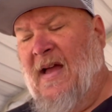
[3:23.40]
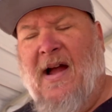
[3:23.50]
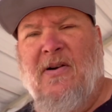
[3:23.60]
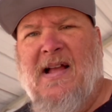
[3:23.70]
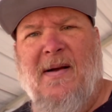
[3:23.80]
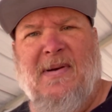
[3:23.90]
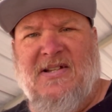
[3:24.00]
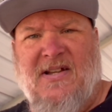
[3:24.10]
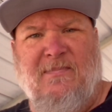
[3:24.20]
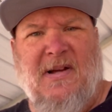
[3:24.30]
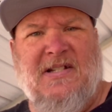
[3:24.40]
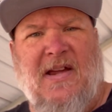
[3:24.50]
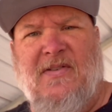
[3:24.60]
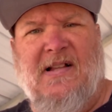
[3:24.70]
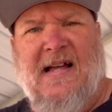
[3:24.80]
I already got my, my
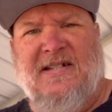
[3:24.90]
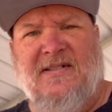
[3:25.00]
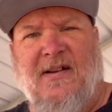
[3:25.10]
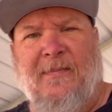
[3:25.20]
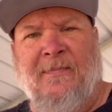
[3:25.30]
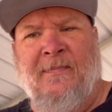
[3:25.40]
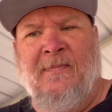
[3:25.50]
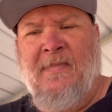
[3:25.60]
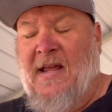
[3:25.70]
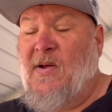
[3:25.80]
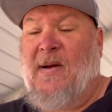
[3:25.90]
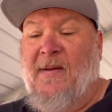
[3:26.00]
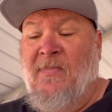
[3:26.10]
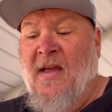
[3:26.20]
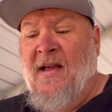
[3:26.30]
safety glasses on.
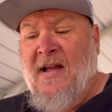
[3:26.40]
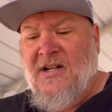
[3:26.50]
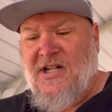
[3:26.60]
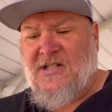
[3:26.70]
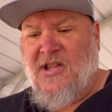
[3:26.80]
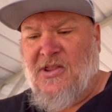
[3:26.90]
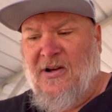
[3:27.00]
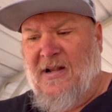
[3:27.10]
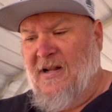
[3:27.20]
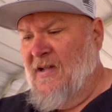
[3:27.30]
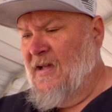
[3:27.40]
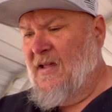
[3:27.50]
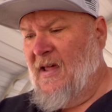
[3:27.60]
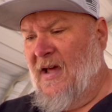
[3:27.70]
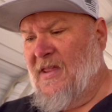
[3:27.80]
Anyway, just a thought.
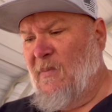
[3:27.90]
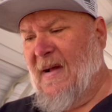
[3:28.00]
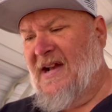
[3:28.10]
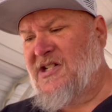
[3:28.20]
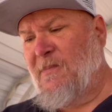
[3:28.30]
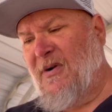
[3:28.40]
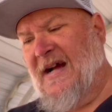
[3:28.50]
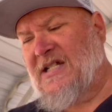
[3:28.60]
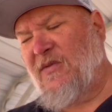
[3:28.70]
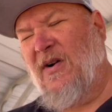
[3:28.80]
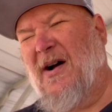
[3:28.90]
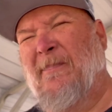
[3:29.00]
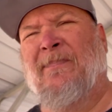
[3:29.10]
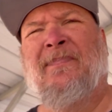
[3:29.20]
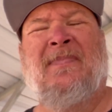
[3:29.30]
Uh, they range in price
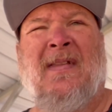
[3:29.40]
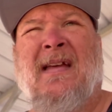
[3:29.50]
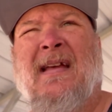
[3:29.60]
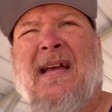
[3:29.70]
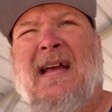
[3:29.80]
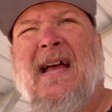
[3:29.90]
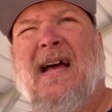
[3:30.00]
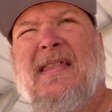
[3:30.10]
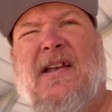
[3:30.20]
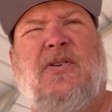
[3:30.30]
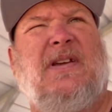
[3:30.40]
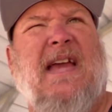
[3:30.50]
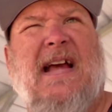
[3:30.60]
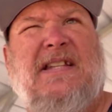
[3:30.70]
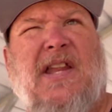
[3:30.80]
from, they do
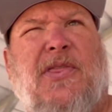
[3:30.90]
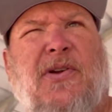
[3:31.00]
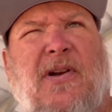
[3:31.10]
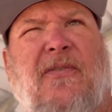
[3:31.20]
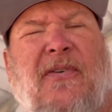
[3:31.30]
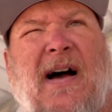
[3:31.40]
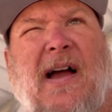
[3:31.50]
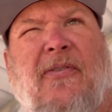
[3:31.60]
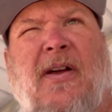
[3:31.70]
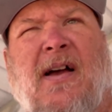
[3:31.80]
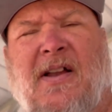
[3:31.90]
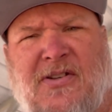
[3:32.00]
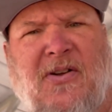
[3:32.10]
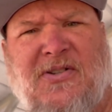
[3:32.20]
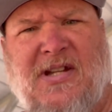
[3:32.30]
kids at 35,
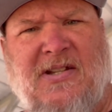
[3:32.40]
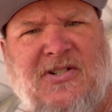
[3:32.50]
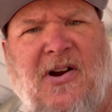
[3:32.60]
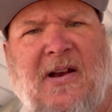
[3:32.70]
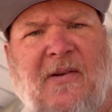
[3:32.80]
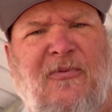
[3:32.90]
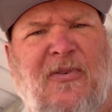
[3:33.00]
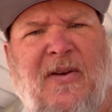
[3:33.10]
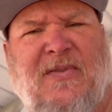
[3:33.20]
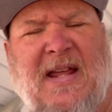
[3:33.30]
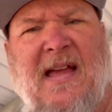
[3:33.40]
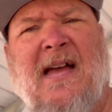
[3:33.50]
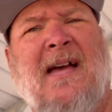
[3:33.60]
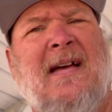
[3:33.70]
adults start at 50,